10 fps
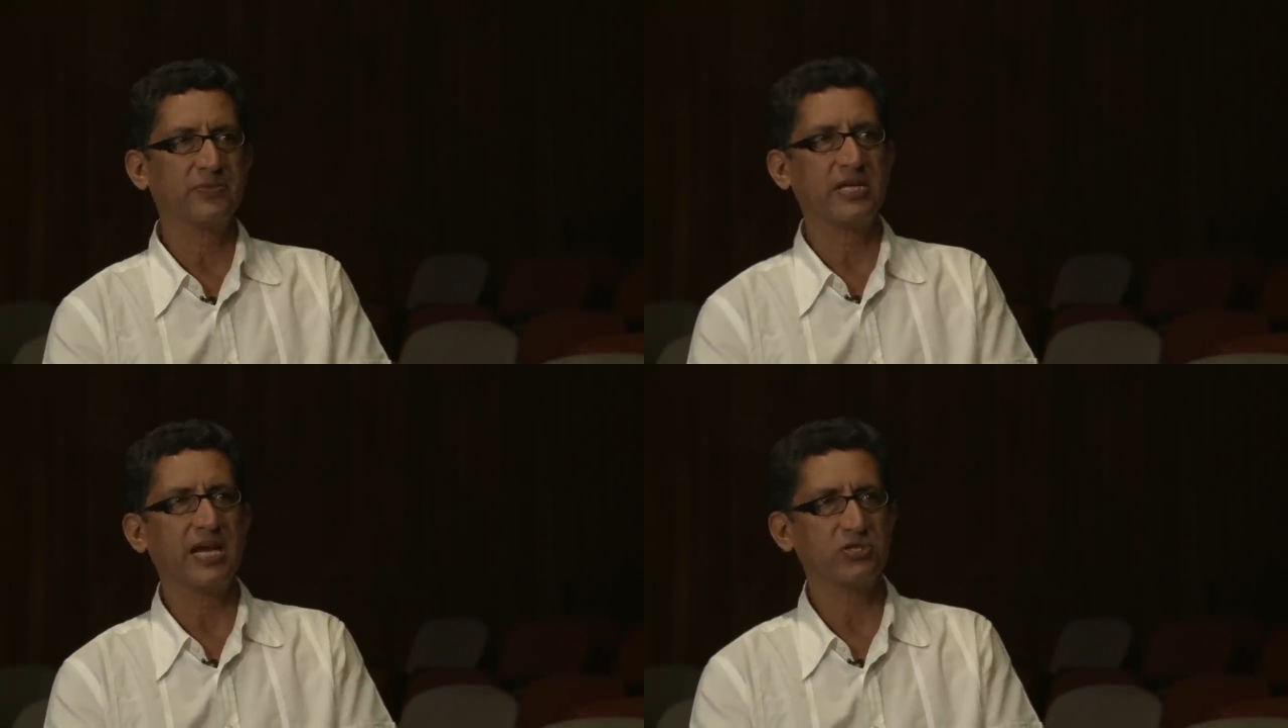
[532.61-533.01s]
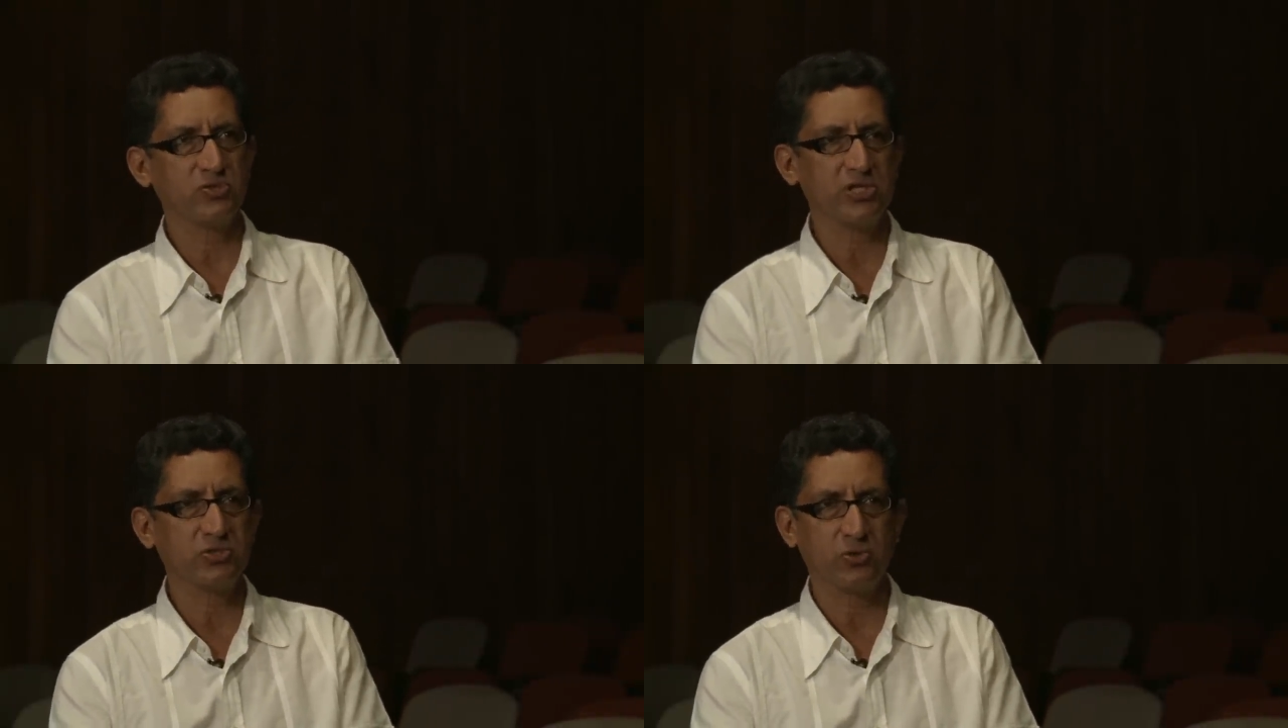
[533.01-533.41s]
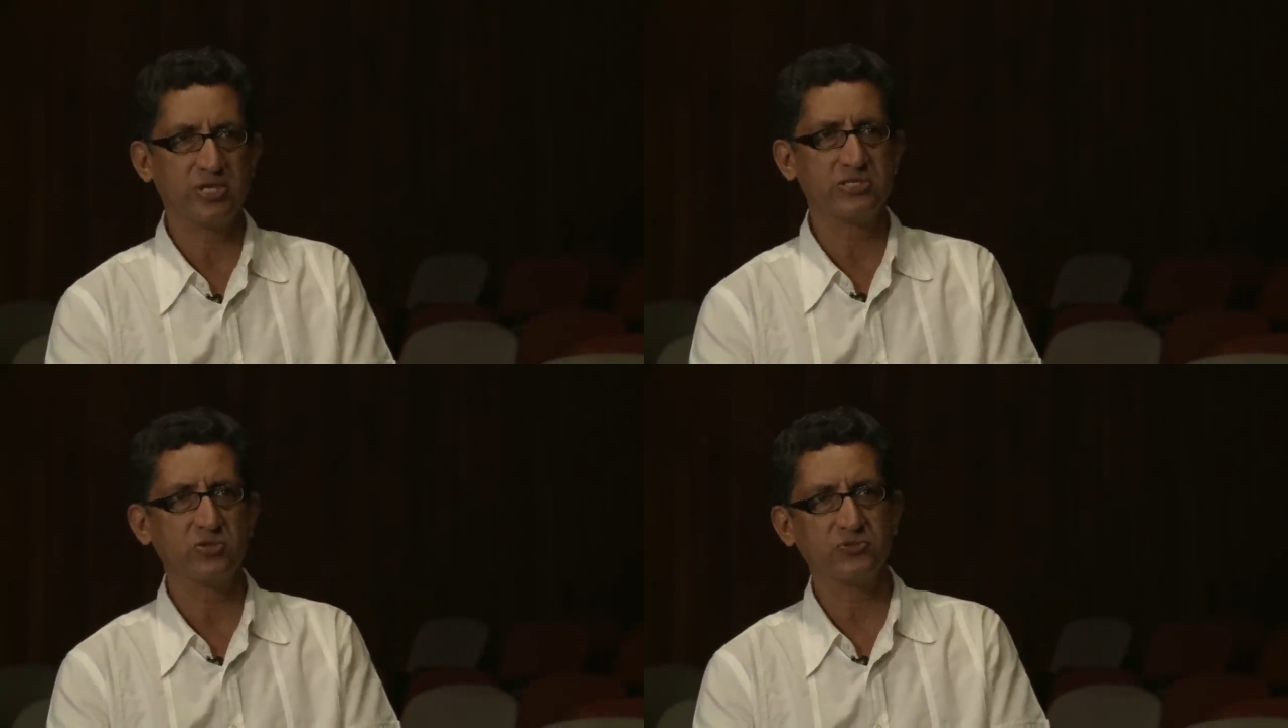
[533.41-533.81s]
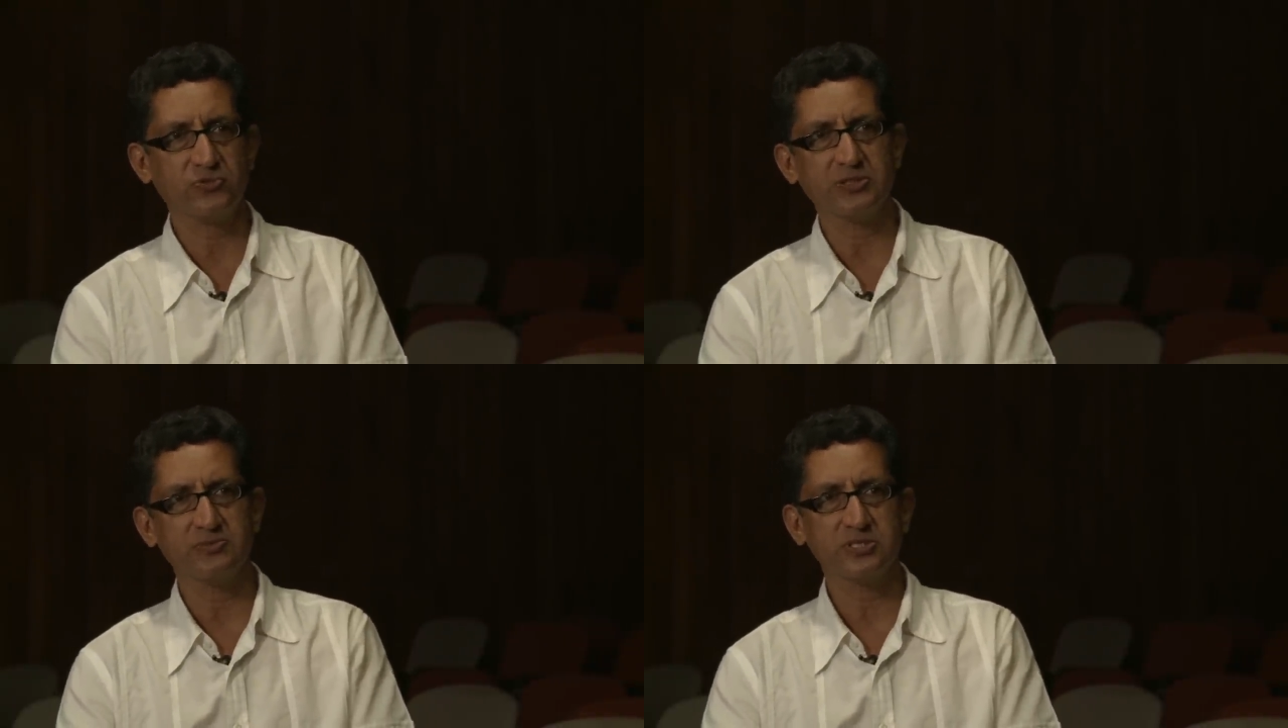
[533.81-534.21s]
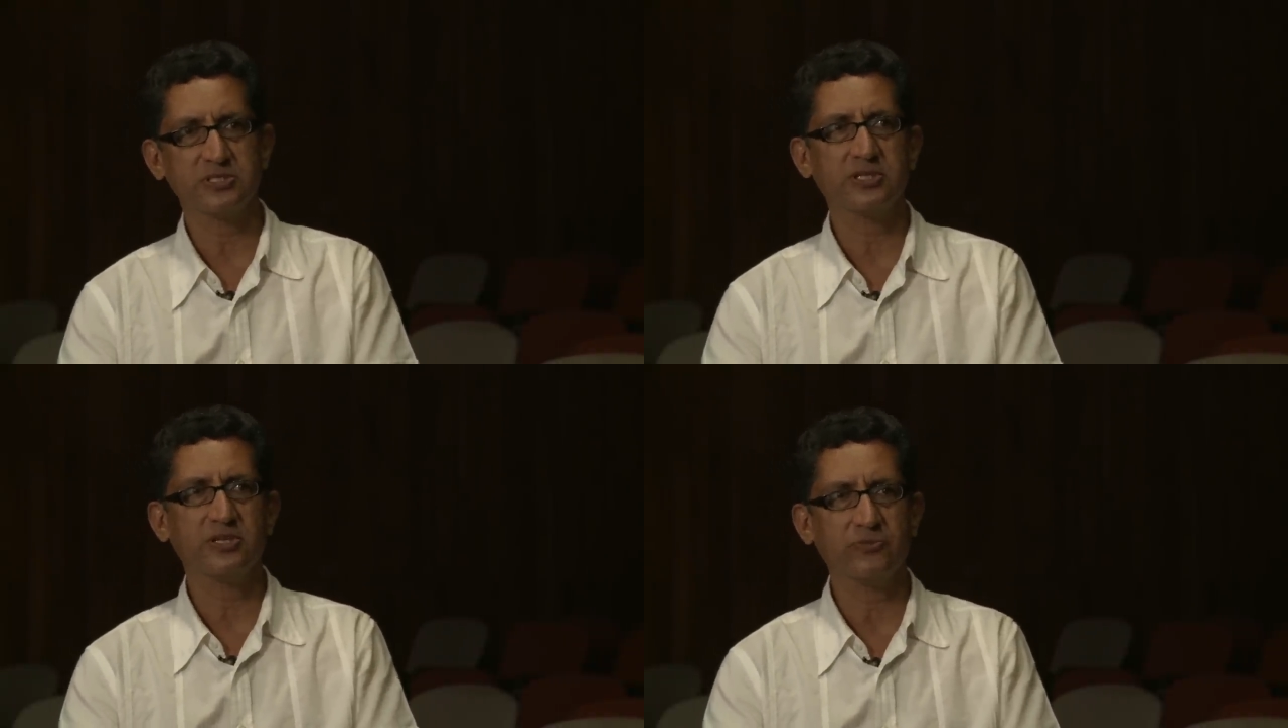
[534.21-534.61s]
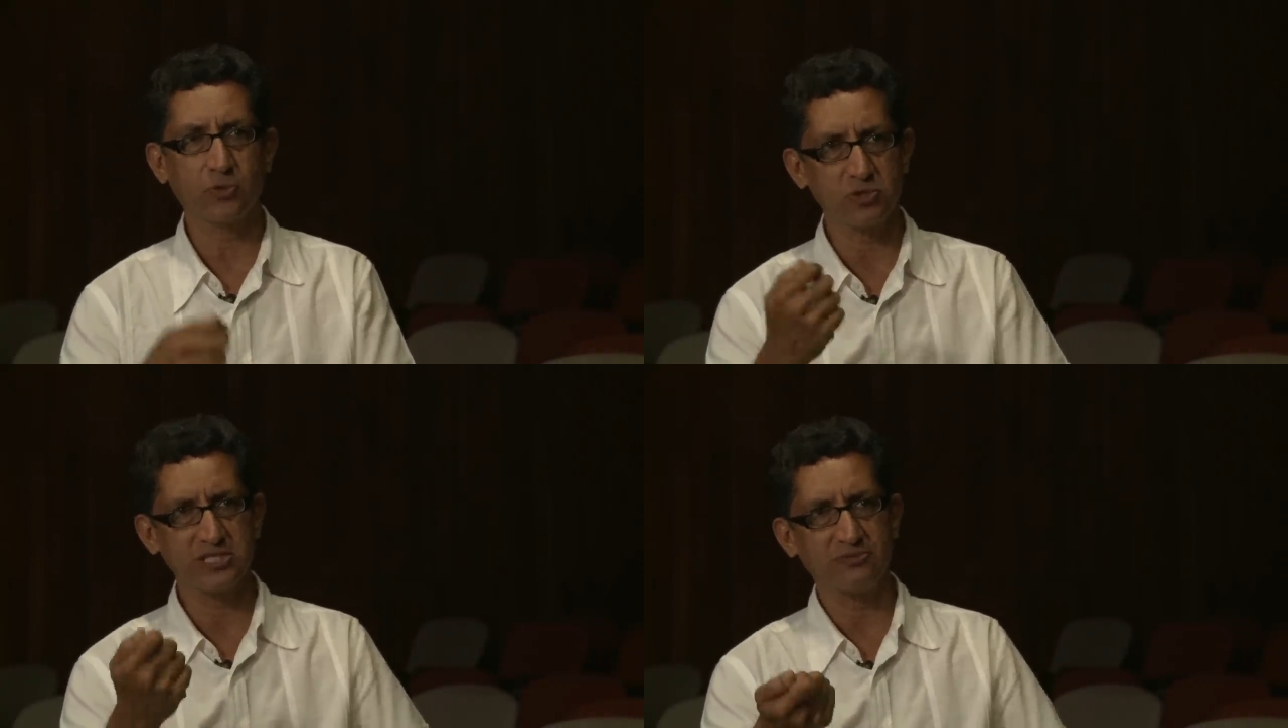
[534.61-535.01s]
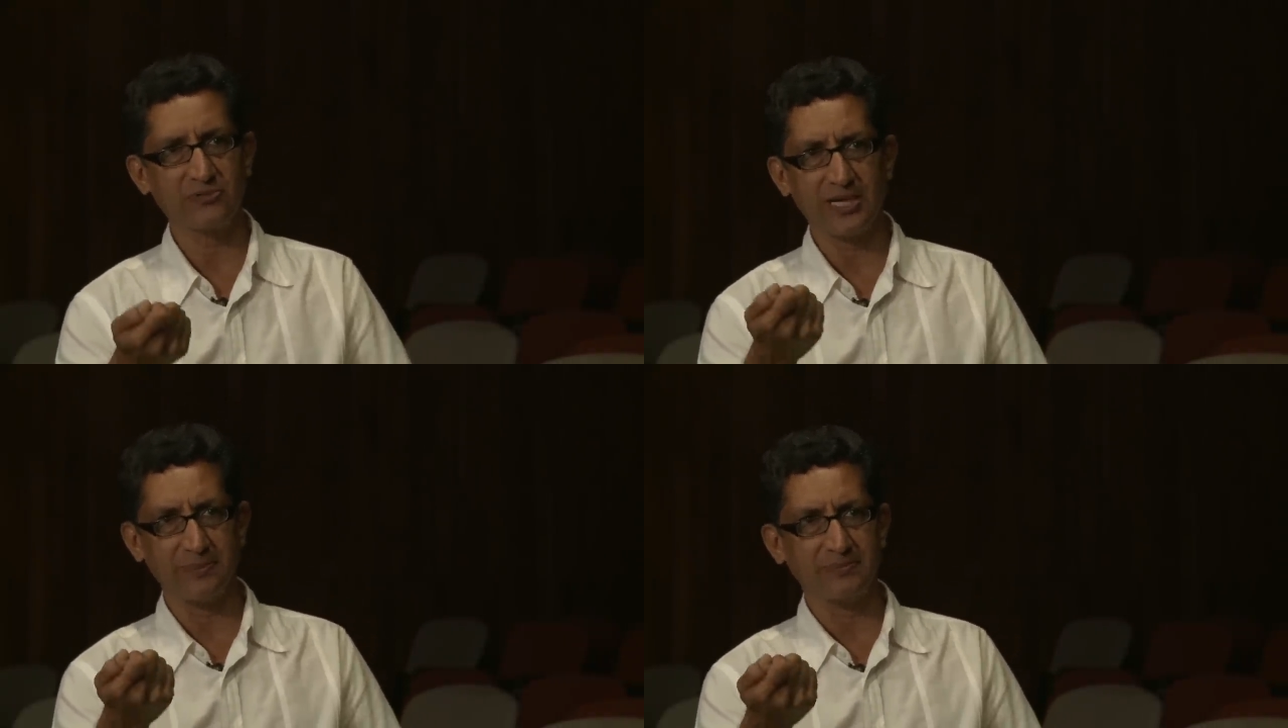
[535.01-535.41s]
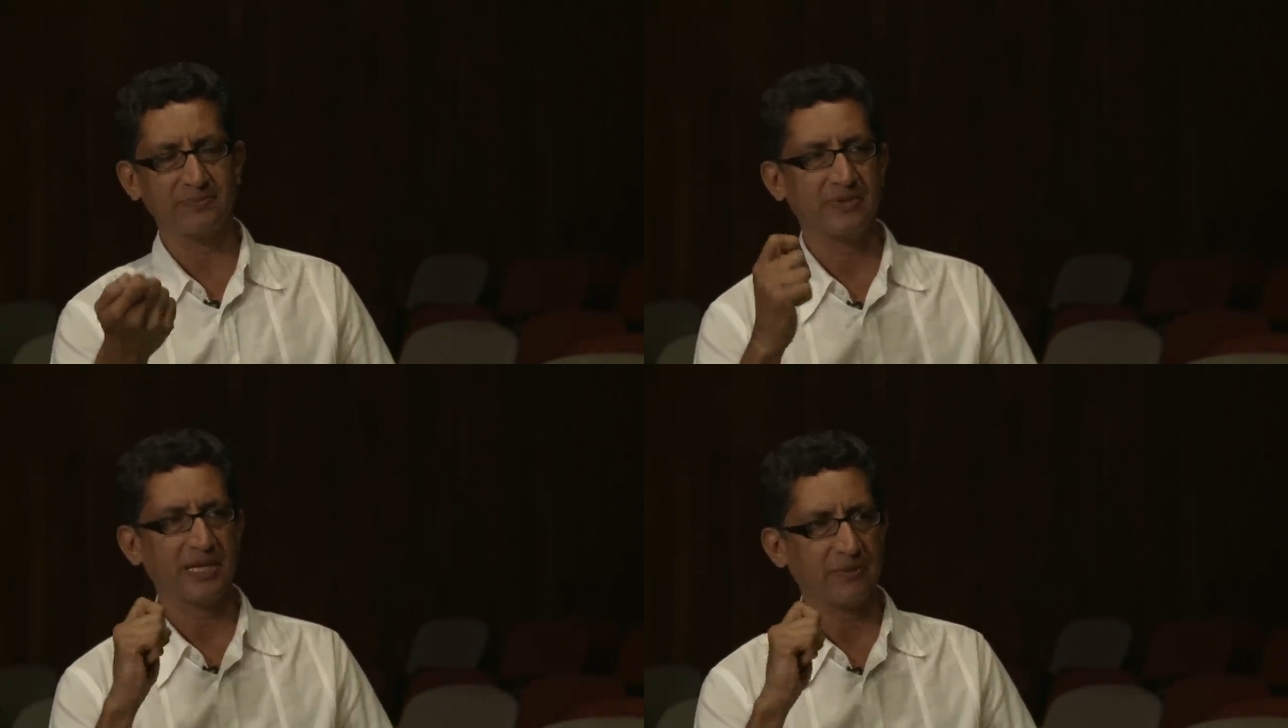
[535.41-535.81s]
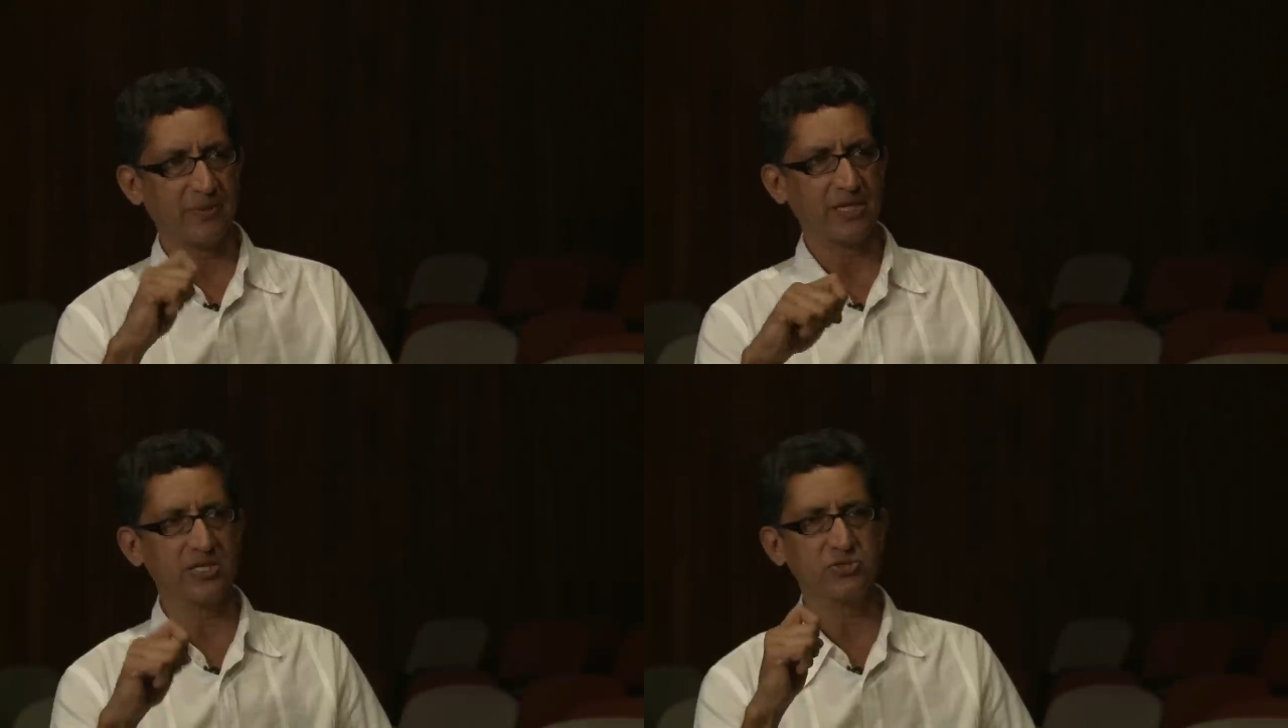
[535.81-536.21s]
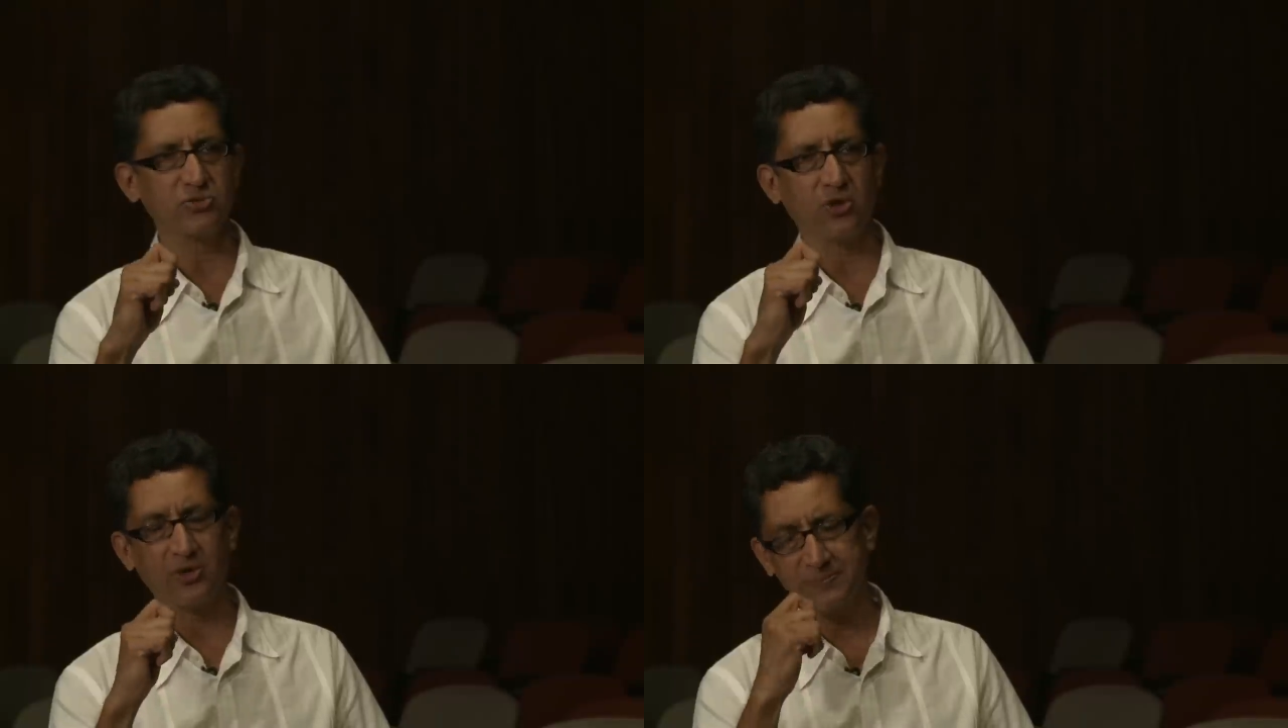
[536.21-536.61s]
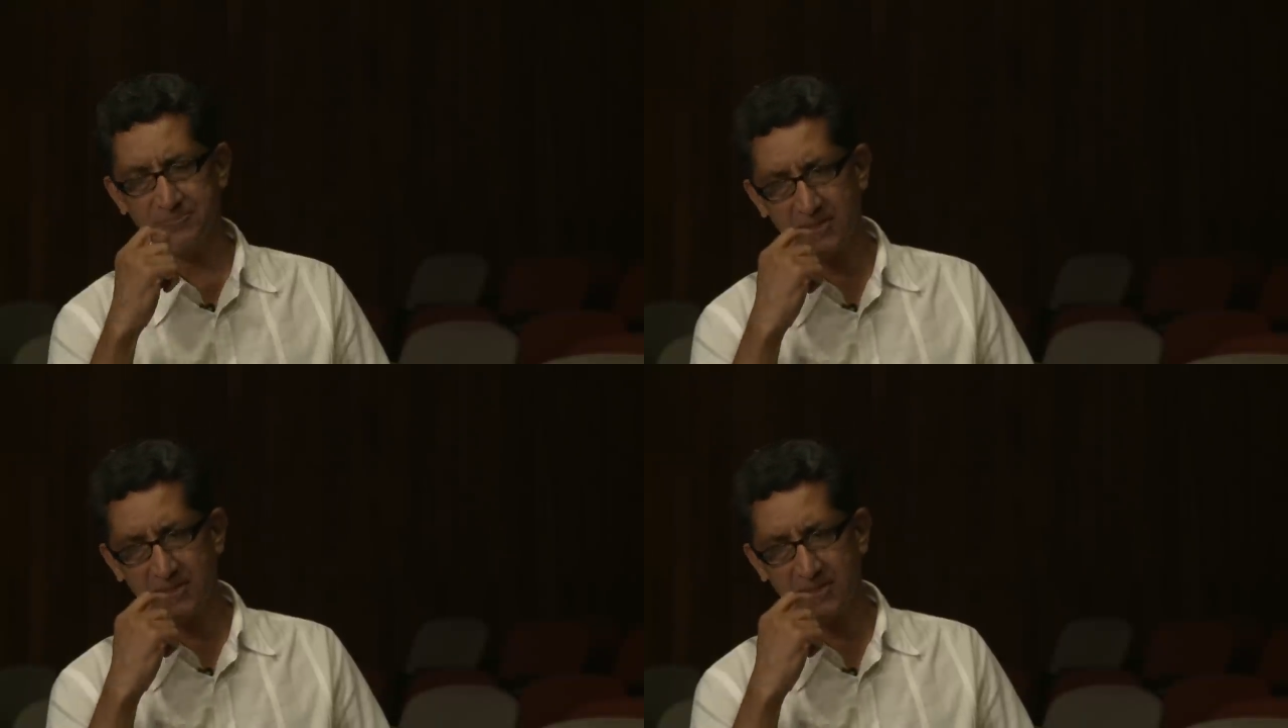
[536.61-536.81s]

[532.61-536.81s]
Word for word: he actually showed us those films, he froze the frame and made us draw,